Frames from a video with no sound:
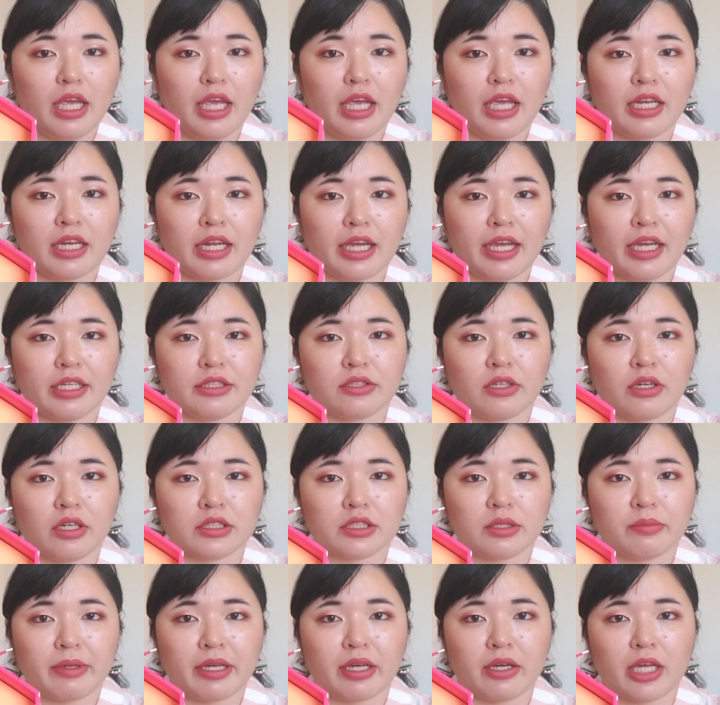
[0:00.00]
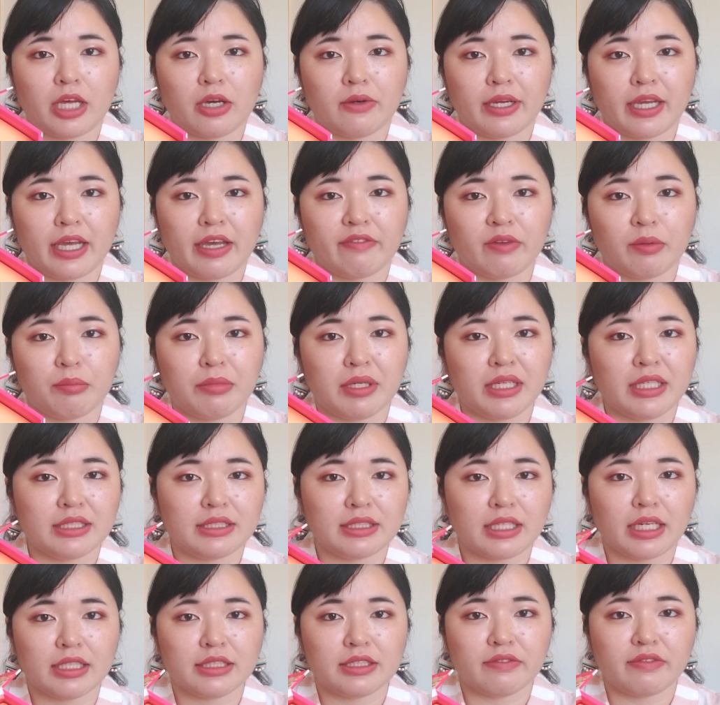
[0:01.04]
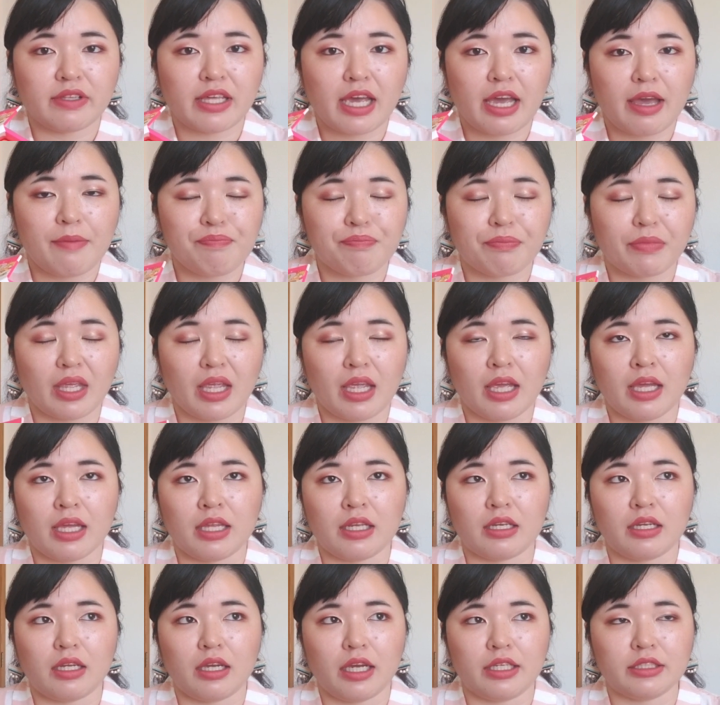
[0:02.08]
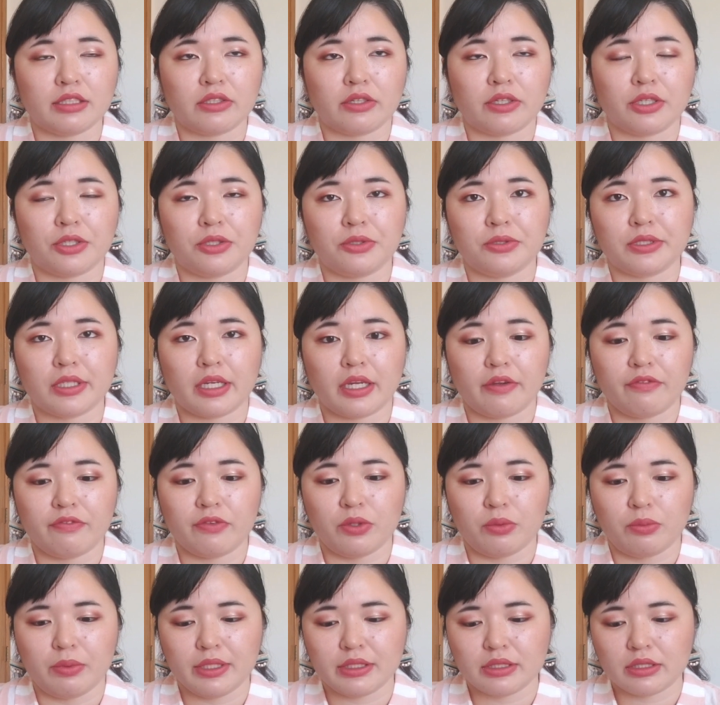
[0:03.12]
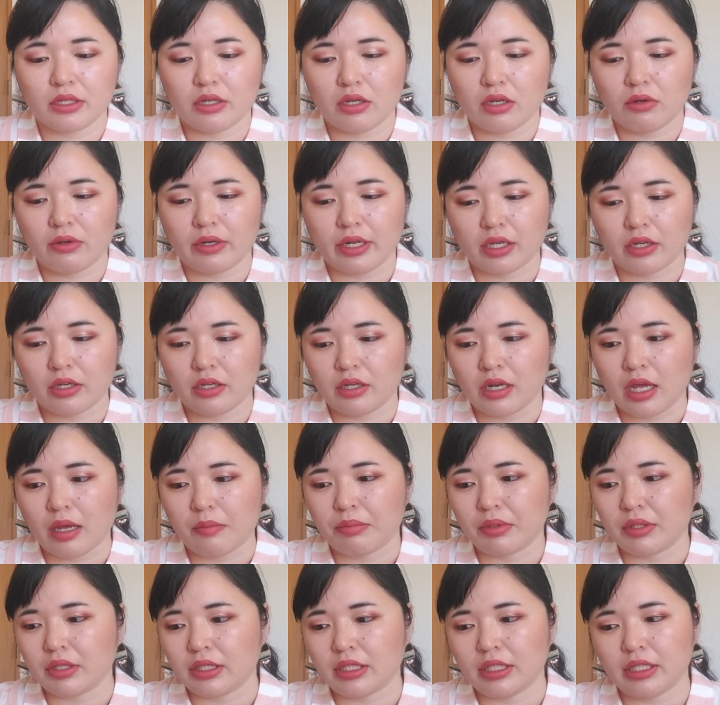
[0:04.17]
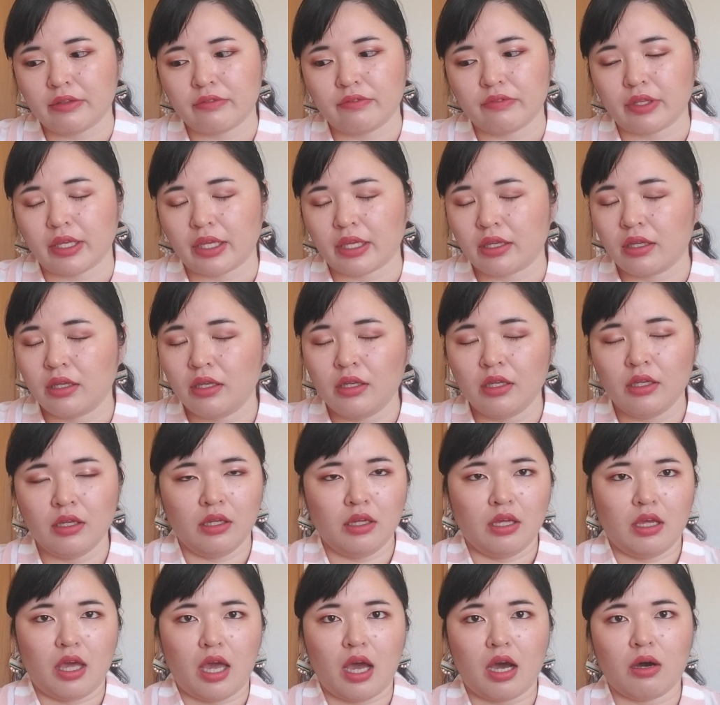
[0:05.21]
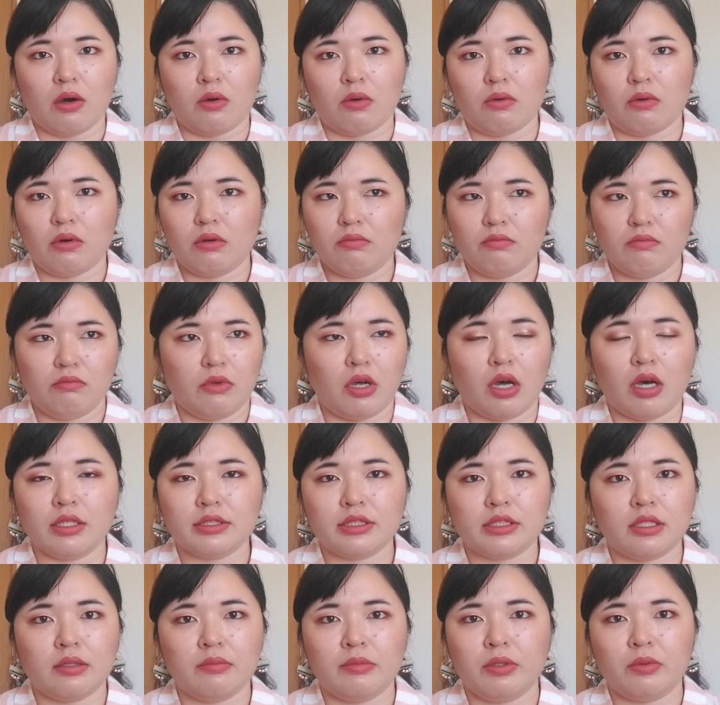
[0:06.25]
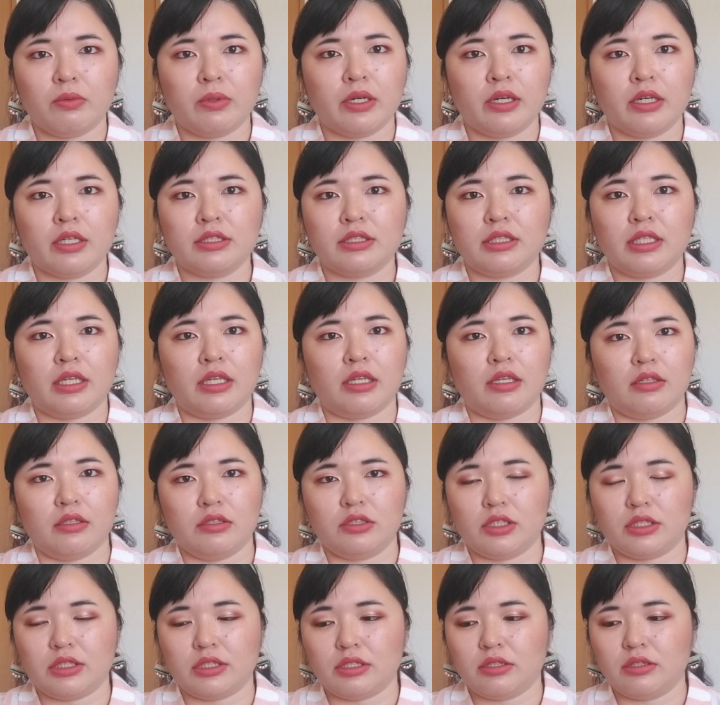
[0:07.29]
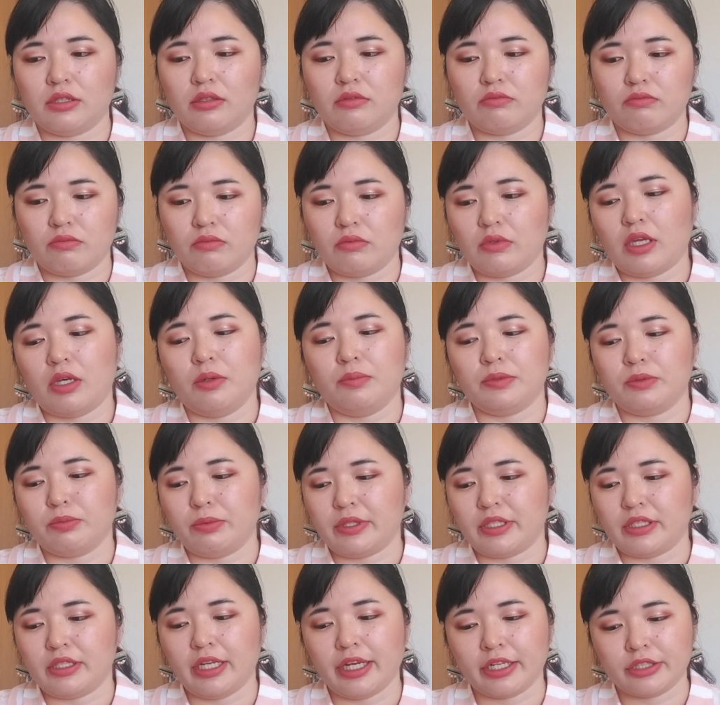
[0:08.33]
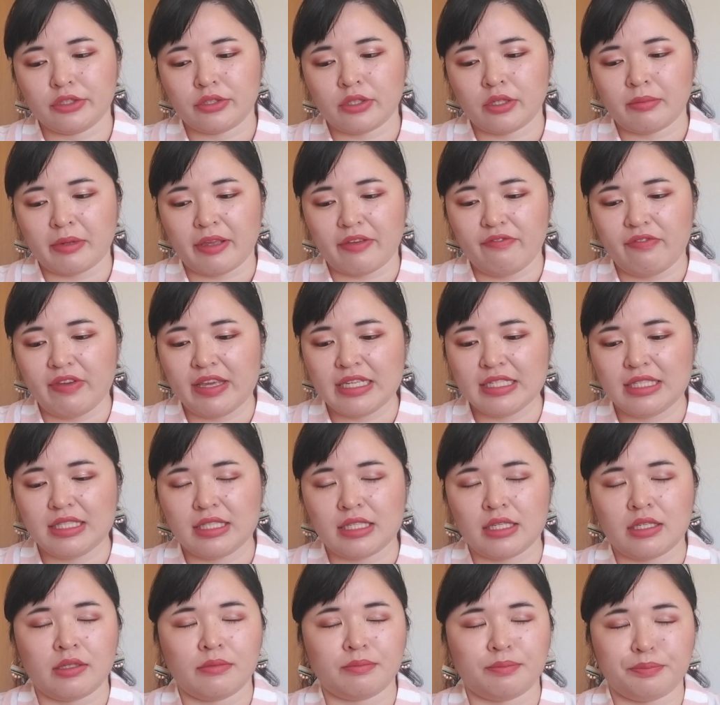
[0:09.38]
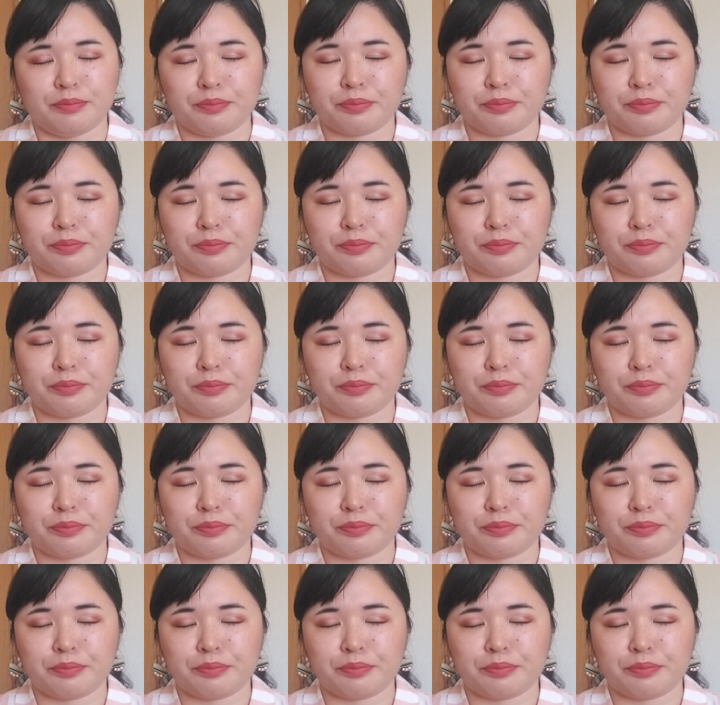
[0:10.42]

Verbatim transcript: and I had talked about how I have a mini size of that, and I started using it a few weeks ago, and I could not believe like how awesome it works and just helps with the texture on my face and